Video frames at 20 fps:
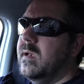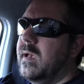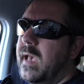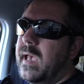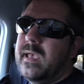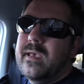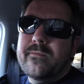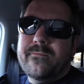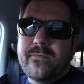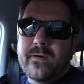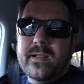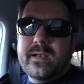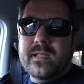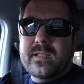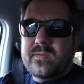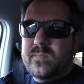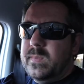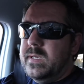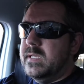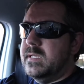a
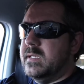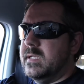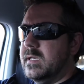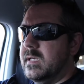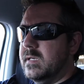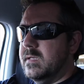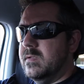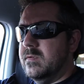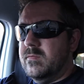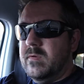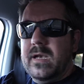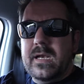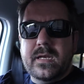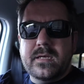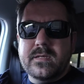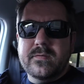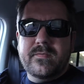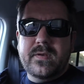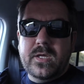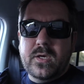finance meeting is
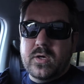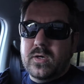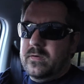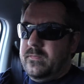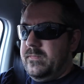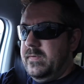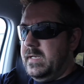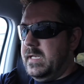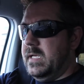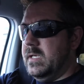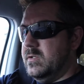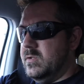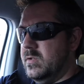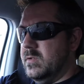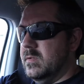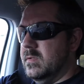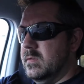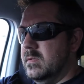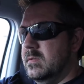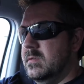relatively
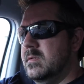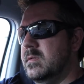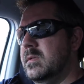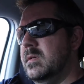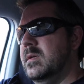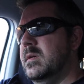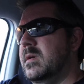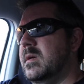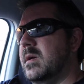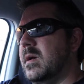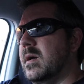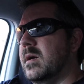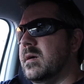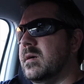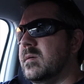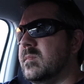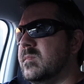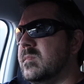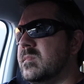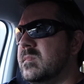confidential.
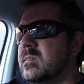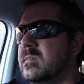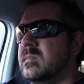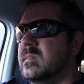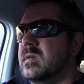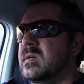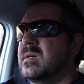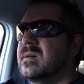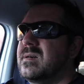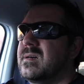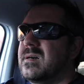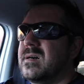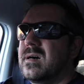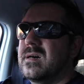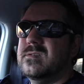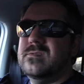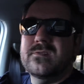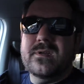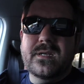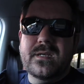
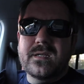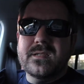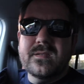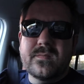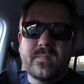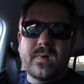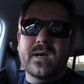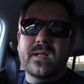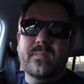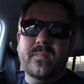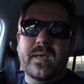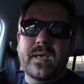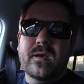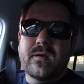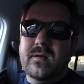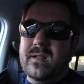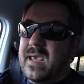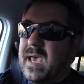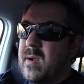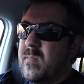Andre doesn't mind being
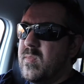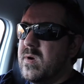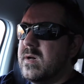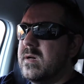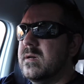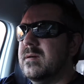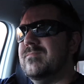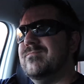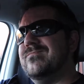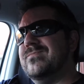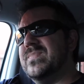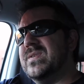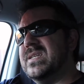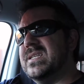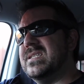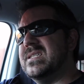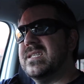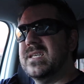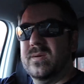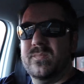on camera,
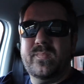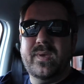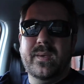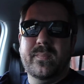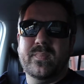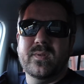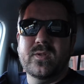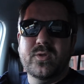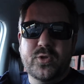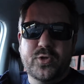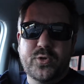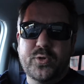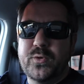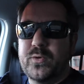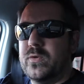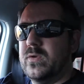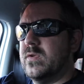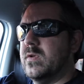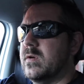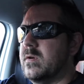but some people
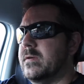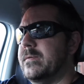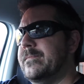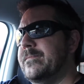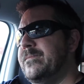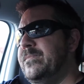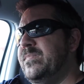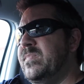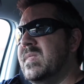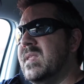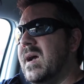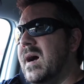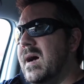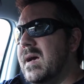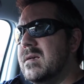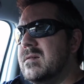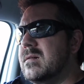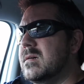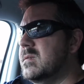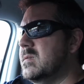do. So
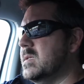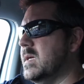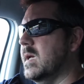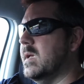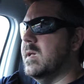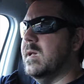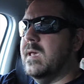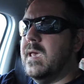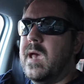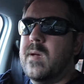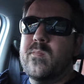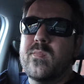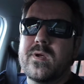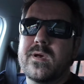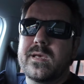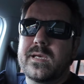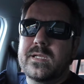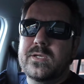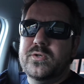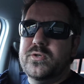I can't take a
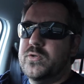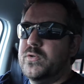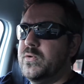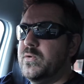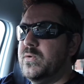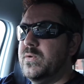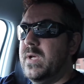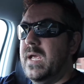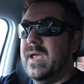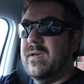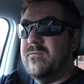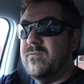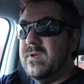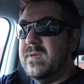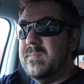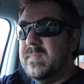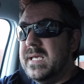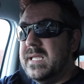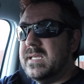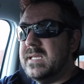camera into
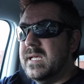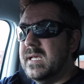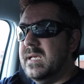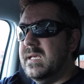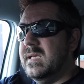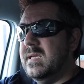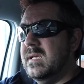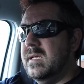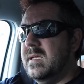every meeting.